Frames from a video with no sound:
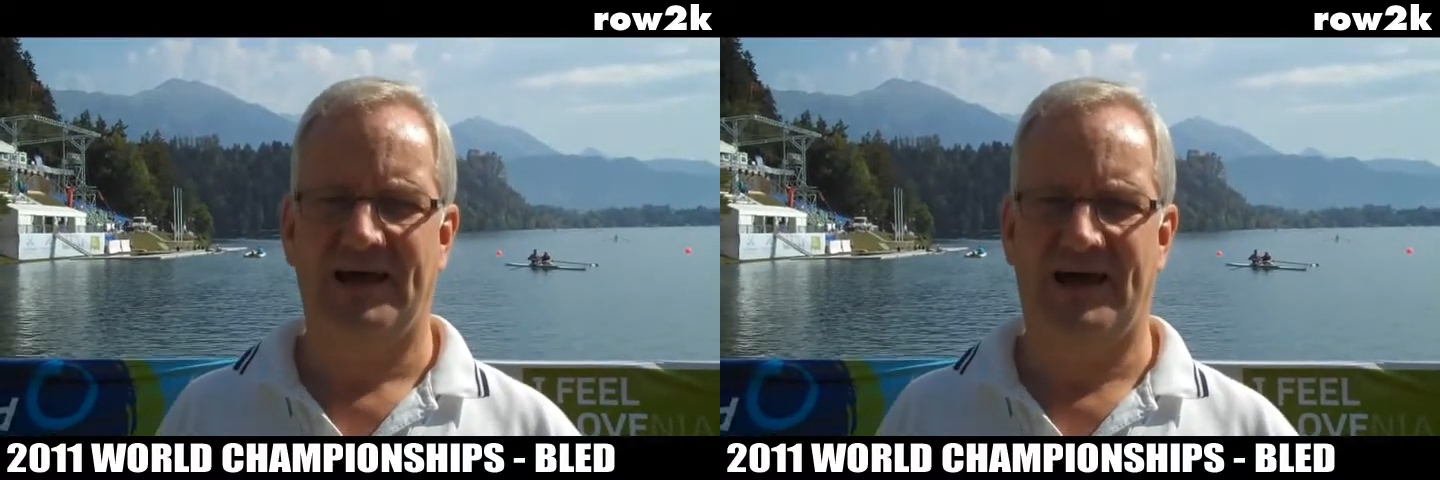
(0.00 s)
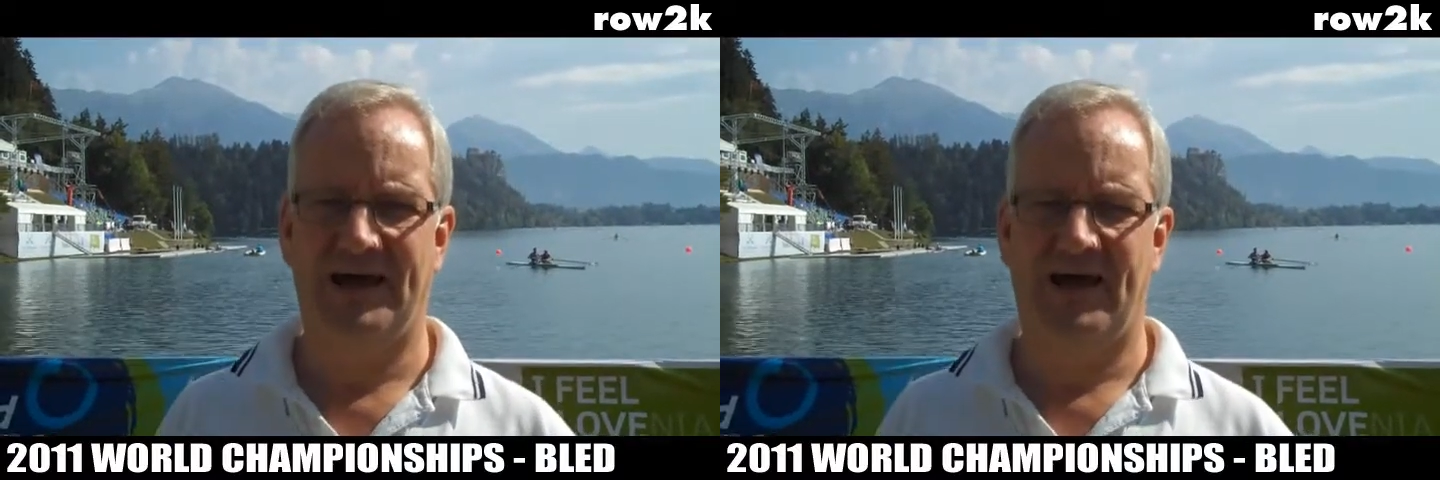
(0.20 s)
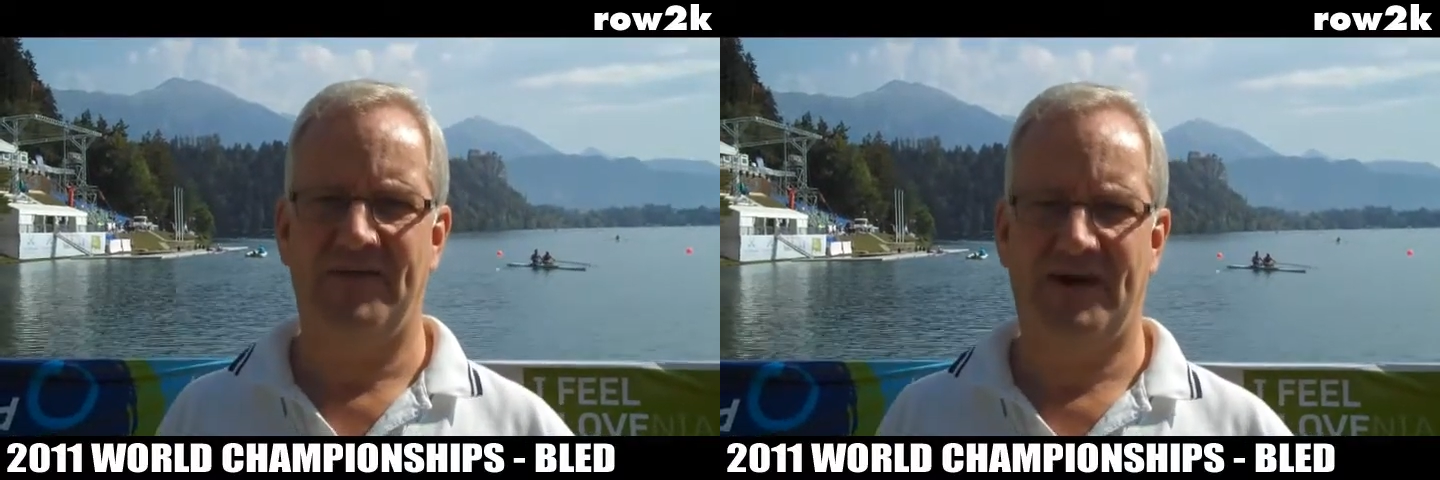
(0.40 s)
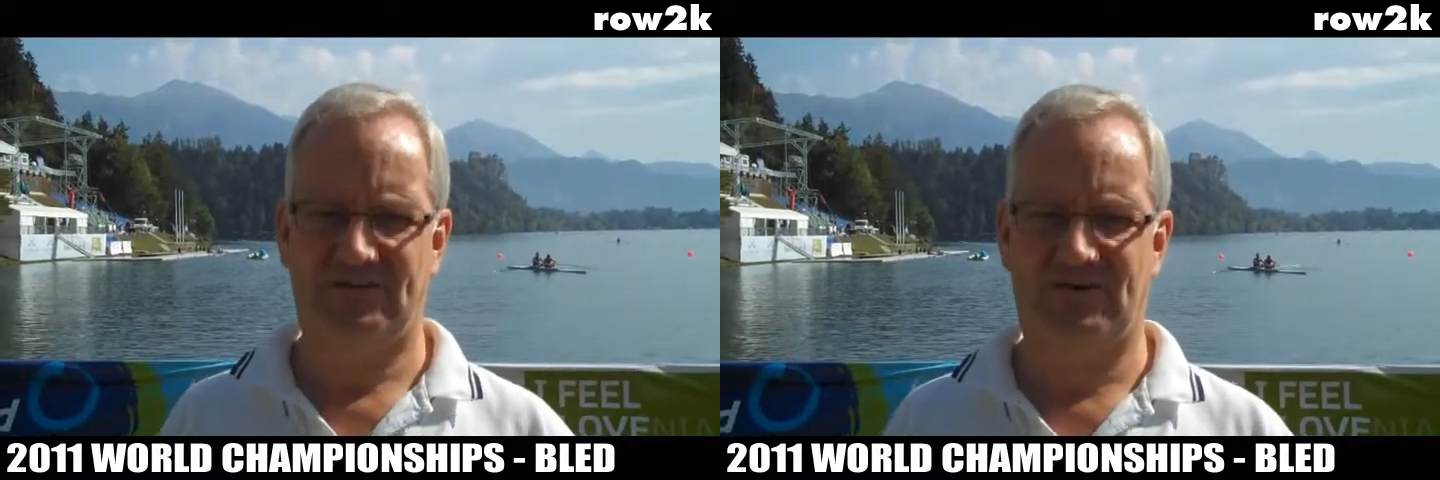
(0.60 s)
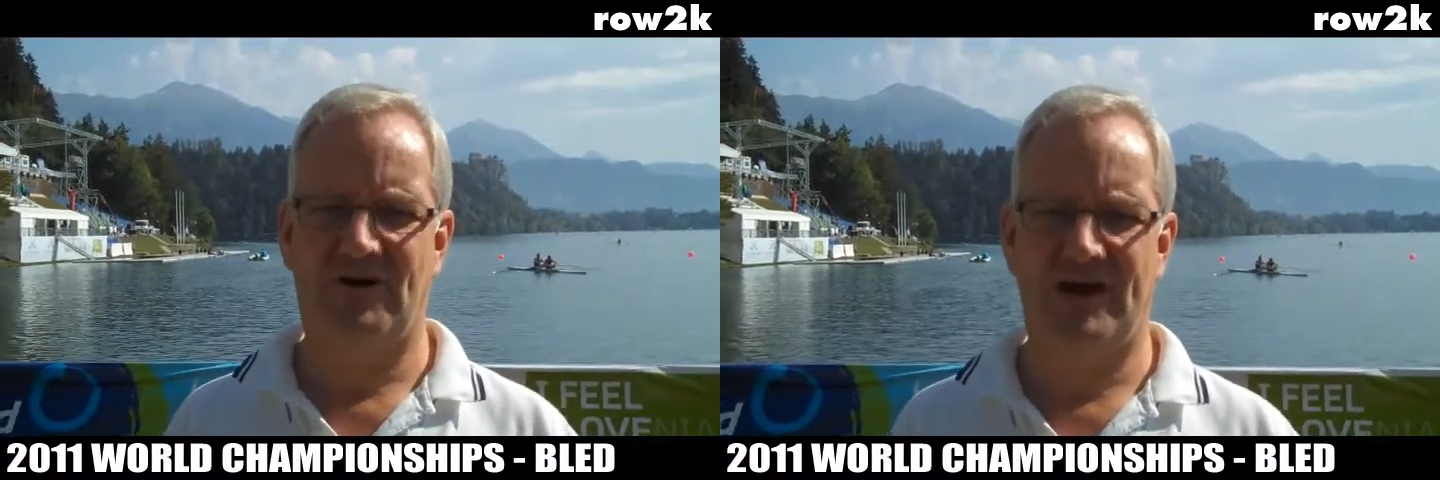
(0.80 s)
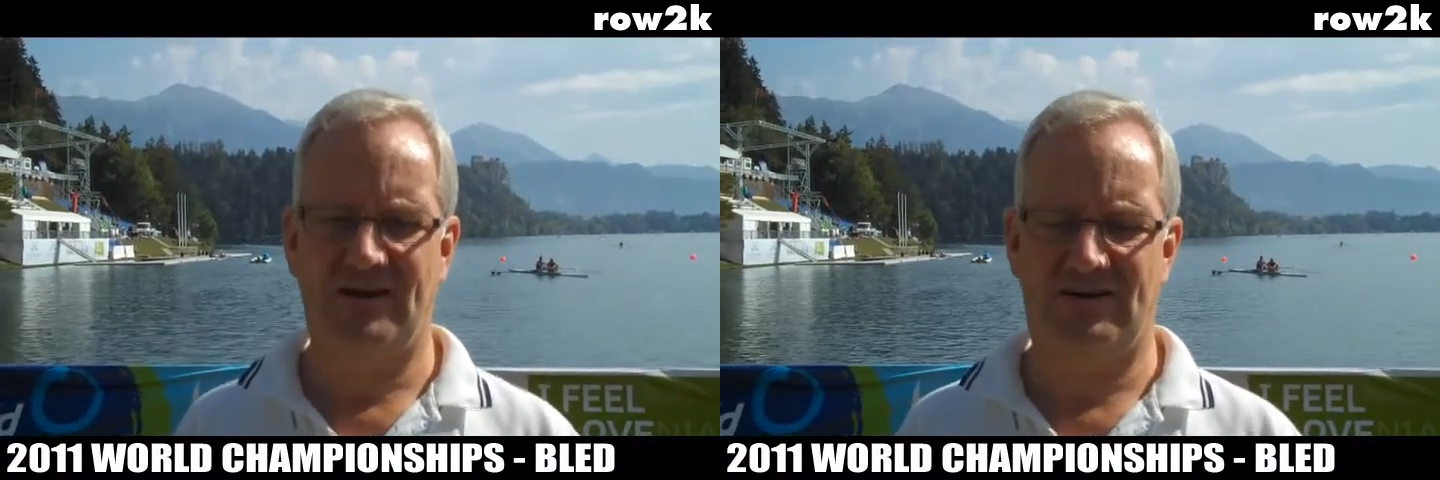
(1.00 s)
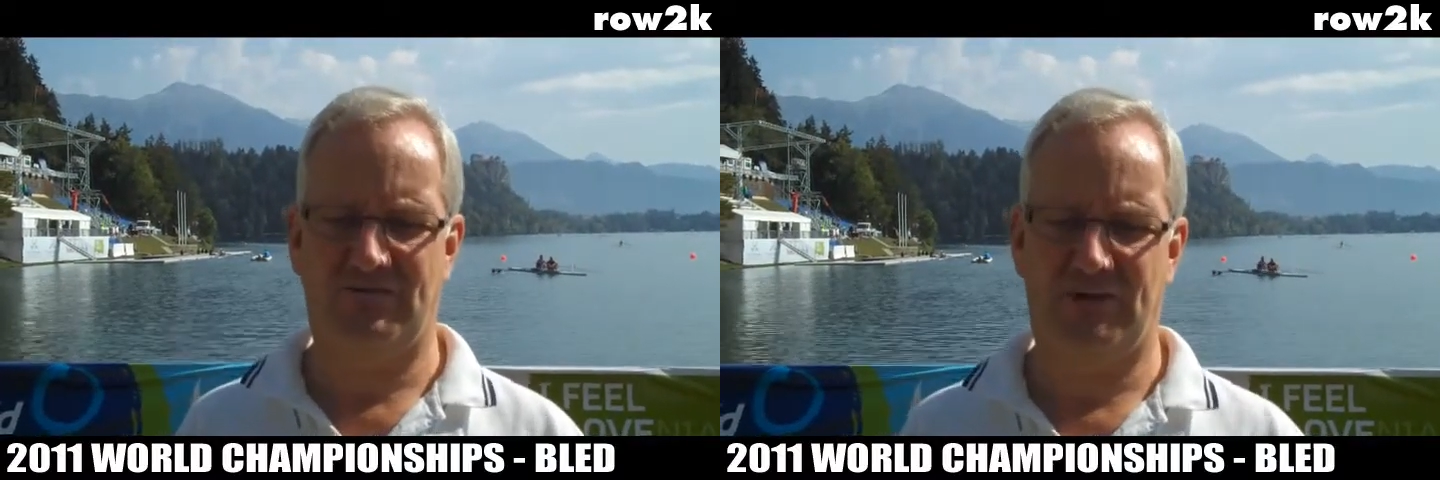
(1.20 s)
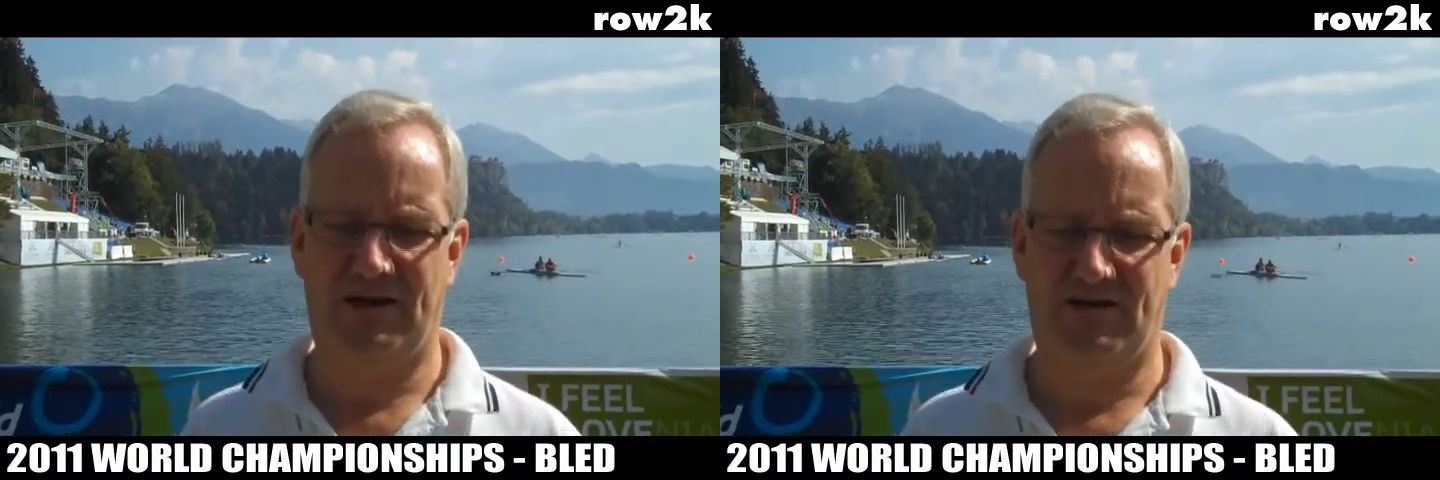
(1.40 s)
And that's great
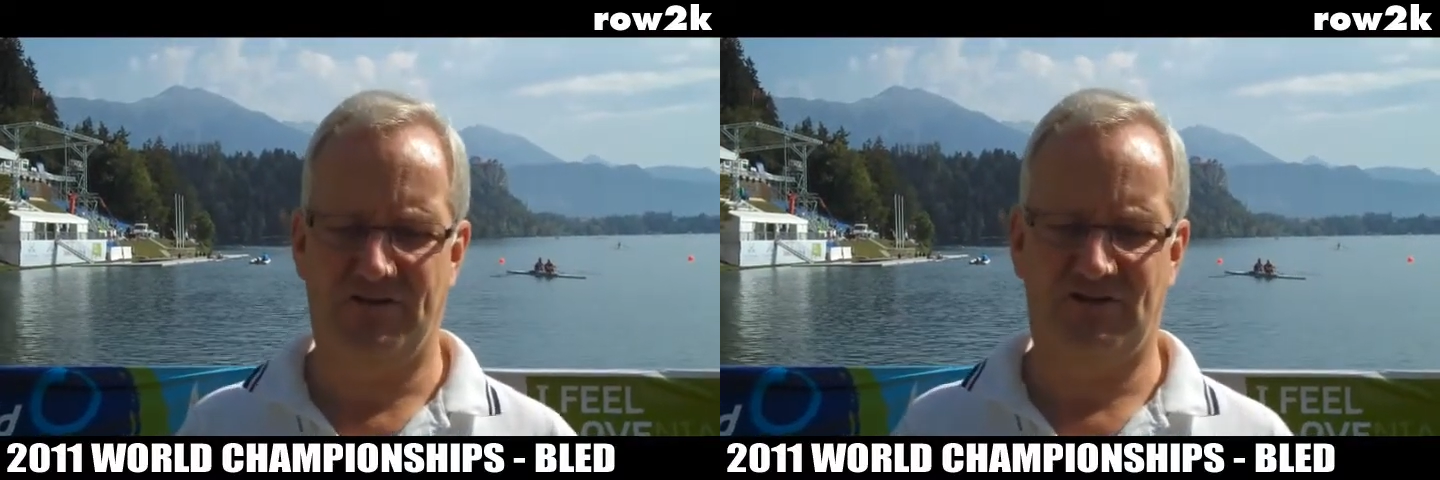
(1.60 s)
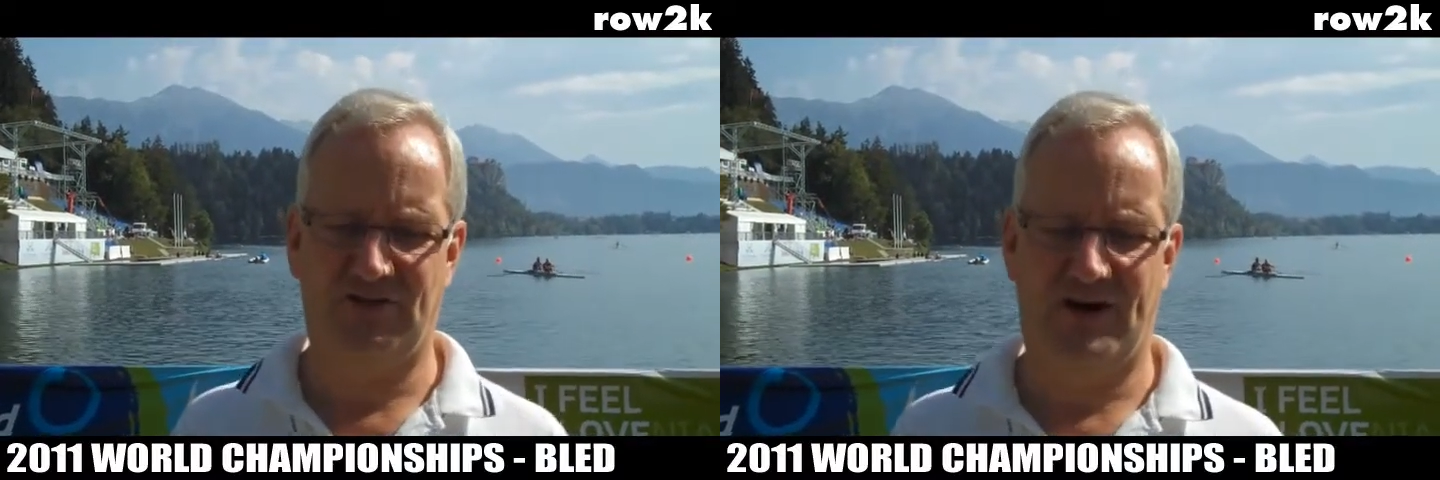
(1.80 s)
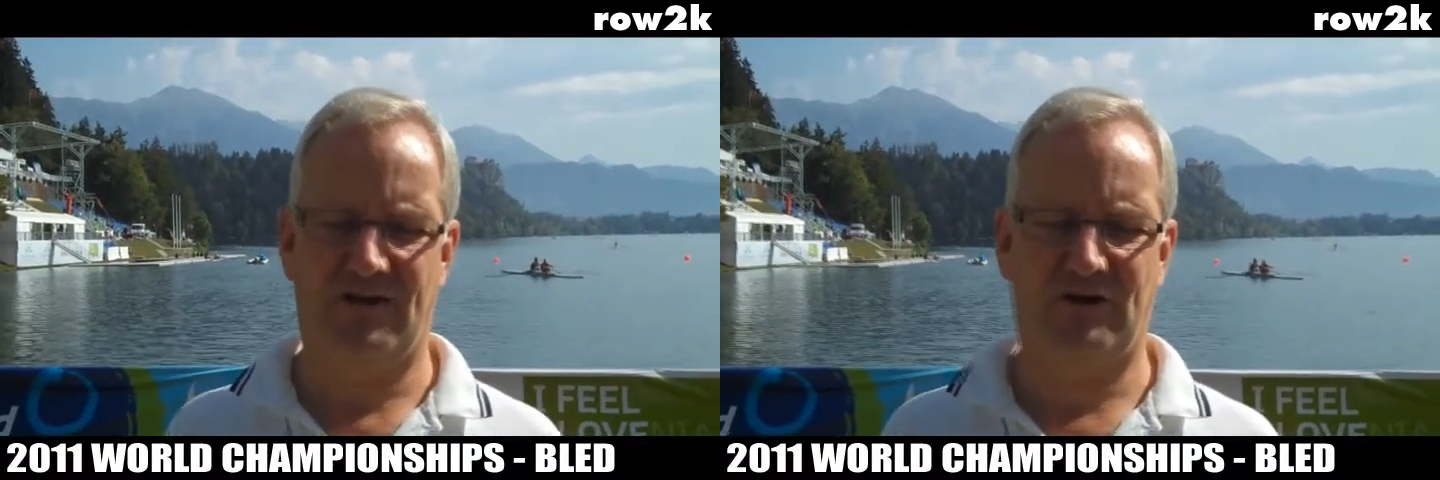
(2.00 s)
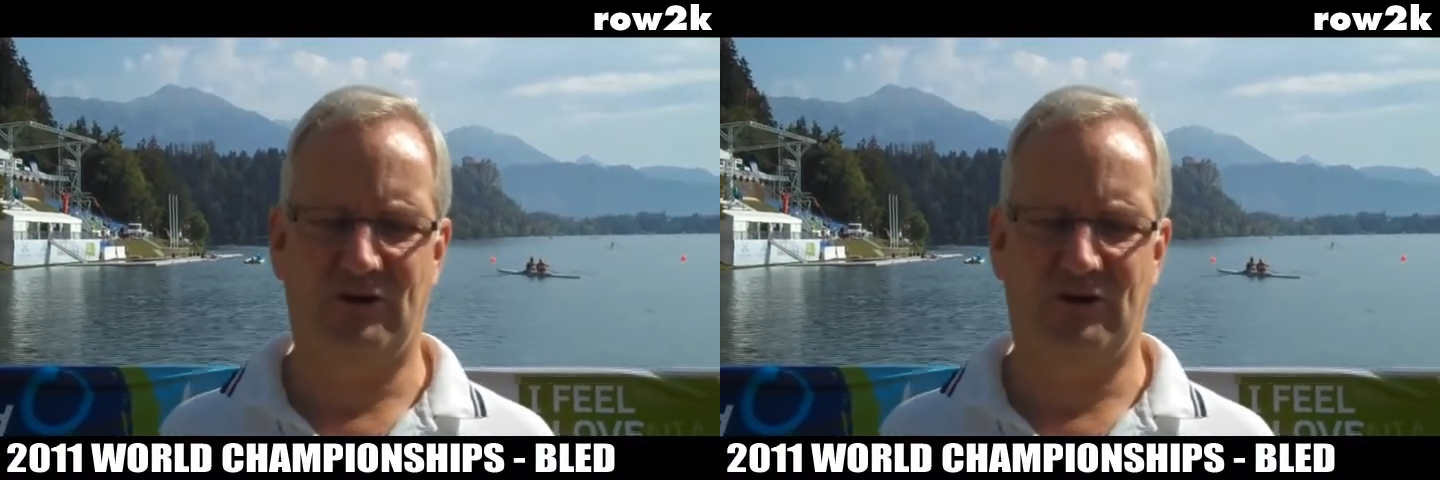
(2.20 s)
if we're on the side of